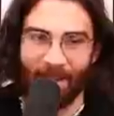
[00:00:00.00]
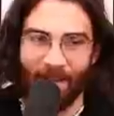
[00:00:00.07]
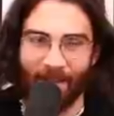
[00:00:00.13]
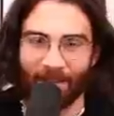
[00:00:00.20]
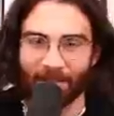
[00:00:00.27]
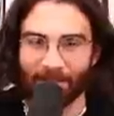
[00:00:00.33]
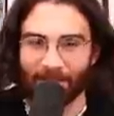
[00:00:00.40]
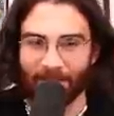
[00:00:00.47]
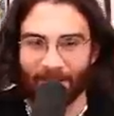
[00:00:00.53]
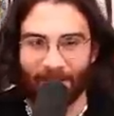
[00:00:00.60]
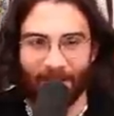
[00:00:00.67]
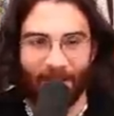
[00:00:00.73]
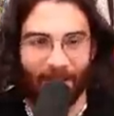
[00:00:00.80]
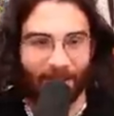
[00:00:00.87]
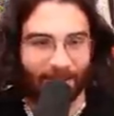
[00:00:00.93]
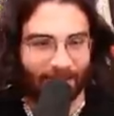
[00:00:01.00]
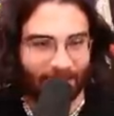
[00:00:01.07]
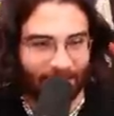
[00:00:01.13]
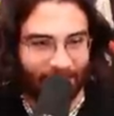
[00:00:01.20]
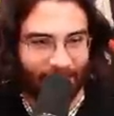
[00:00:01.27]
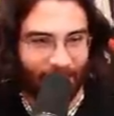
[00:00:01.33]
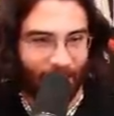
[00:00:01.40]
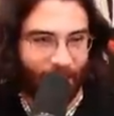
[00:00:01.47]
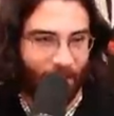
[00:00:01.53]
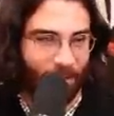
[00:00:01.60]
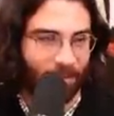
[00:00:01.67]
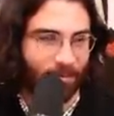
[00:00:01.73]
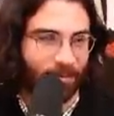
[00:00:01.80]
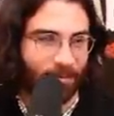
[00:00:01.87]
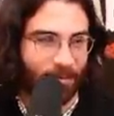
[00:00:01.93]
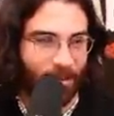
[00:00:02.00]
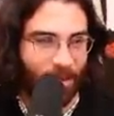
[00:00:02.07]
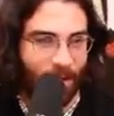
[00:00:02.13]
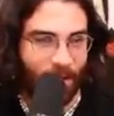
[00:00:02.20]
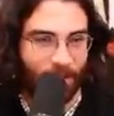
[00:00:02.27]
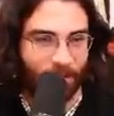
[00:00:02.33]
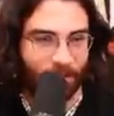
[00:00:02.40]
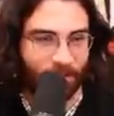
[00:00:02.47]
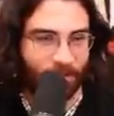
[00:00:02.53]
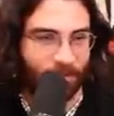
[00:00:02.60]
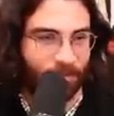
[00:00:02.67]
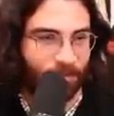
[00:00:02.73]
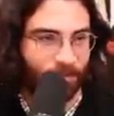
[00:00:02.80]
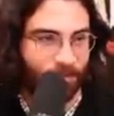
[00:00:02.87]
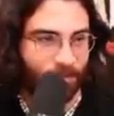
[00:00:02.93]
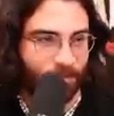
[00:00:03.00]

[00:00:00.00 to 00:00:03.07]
No words are spoken by the person on screen.